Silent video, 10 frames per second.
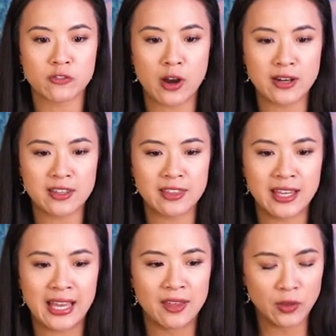her of
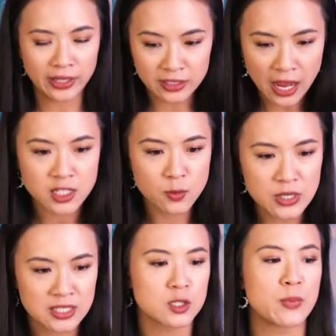anything and like not to
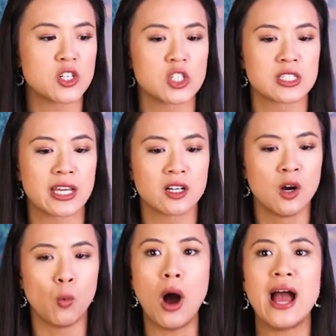be suspicious, like
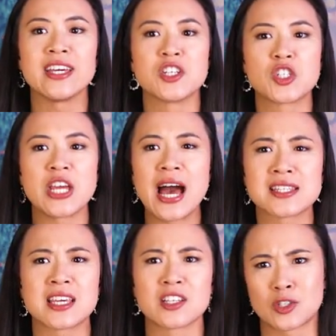why is she
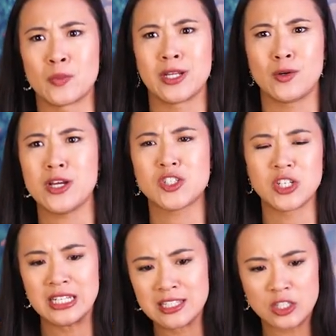asking so many
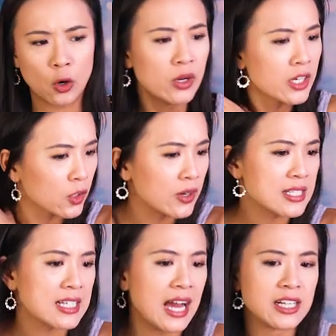questions? So
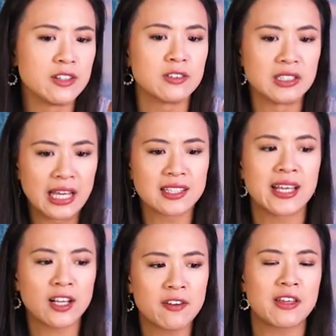Corinne's kind of like
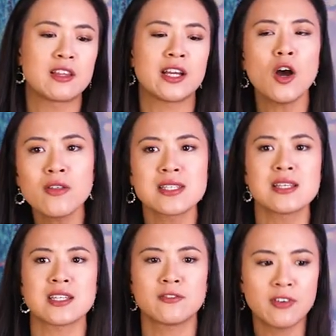laying off that like, oh, that
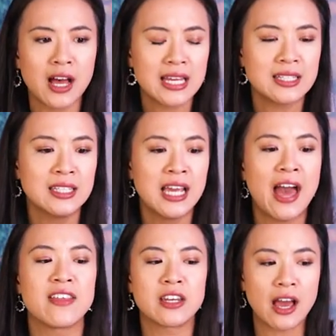sounds like fun.
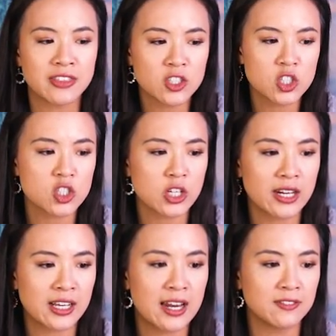And then I think she's just
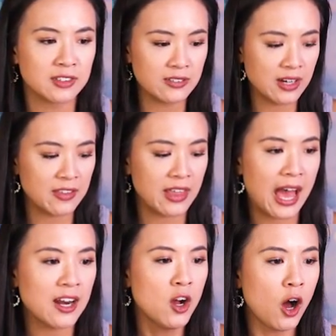gonna kind of leave it at
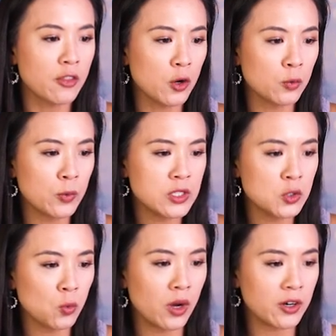that. Although we
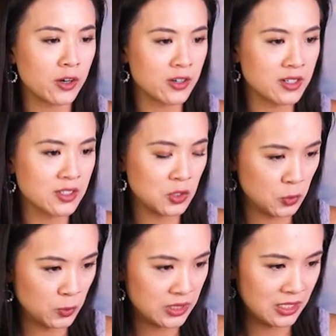do want her
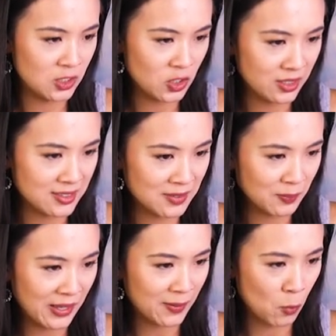to teach us
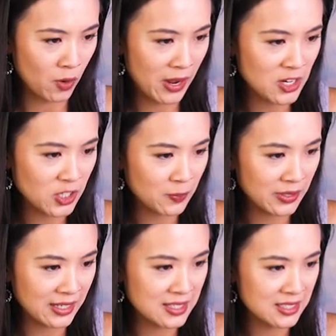like more magic
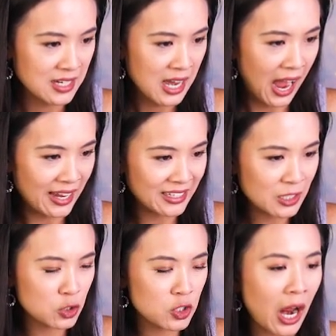because
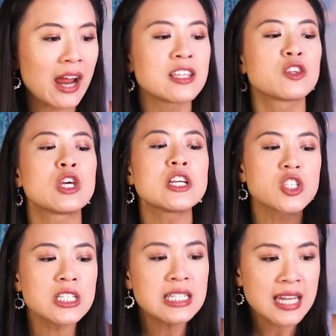I, I think
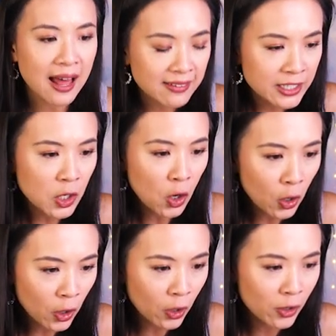she's telling
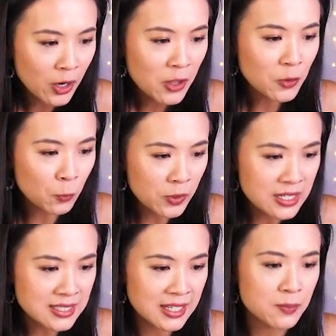her the
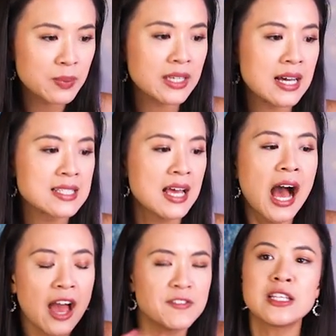reason because
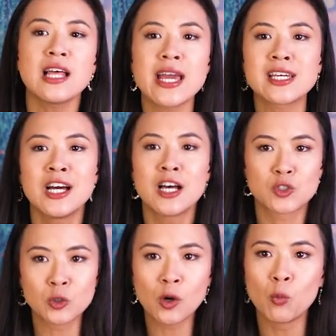I feel like
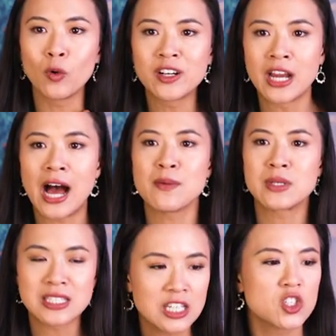Azula would not
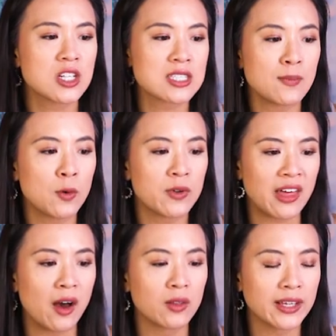be teaching someone with
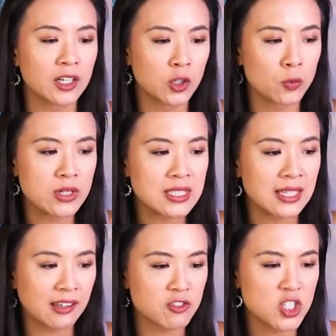without like a good reason,
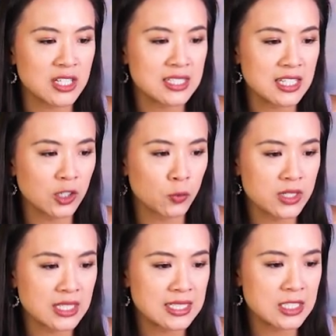like if she didn't see a good
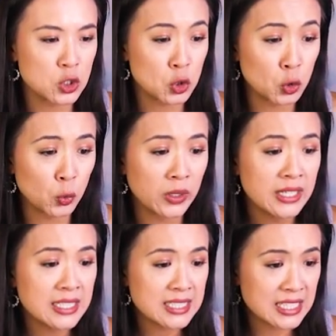reason to
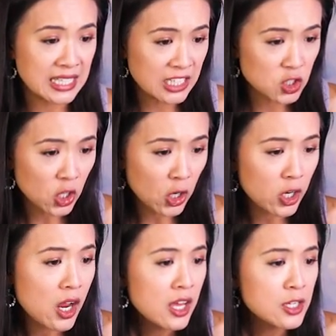Teach
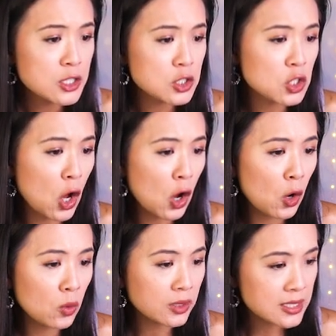her.
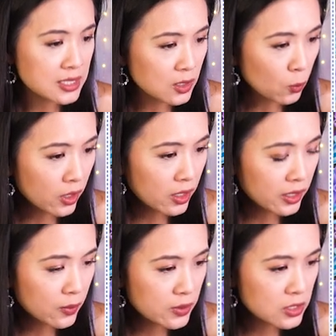So let's see,
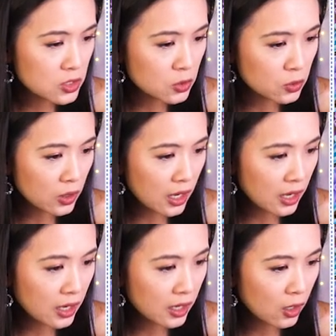where can we do?
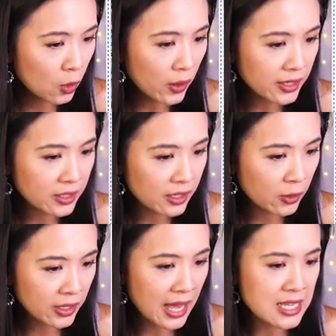Uh, oh, I,
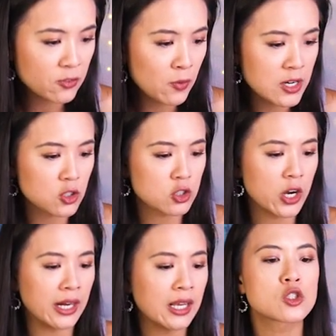okay, Ask for magical
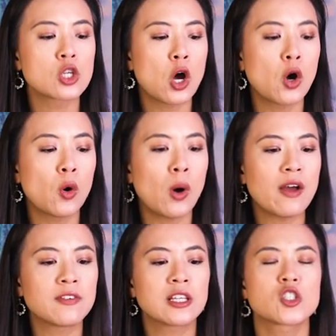training. So
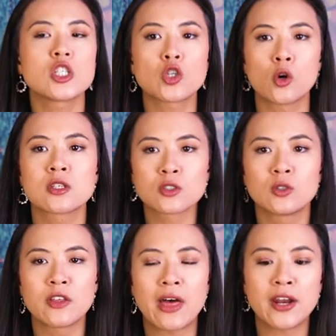I feel like she told
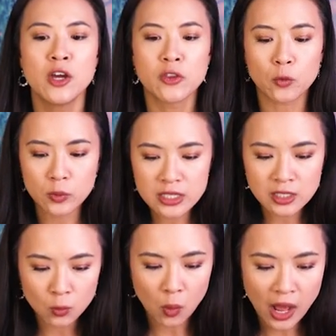Azula that the
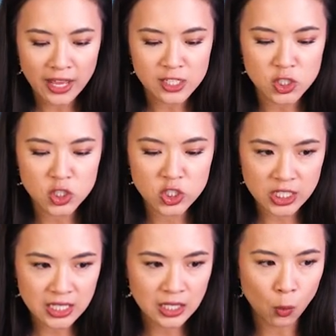reason why
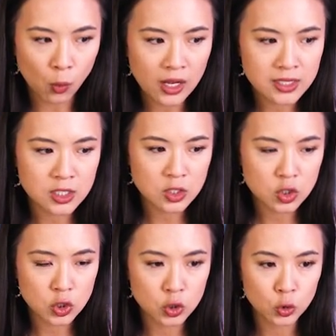she
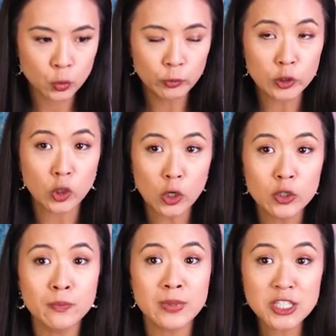wants to
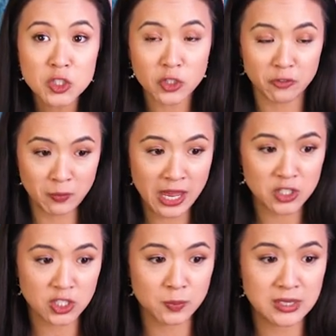learn mischief
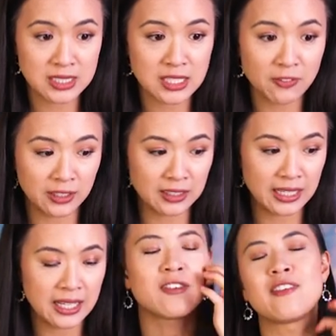magic
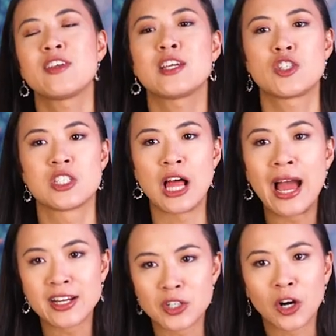specifically, I feel like she's
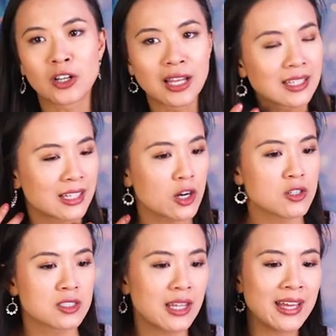lying to her. Like
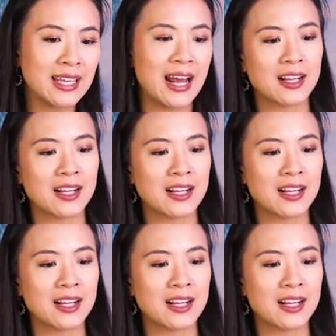there's like an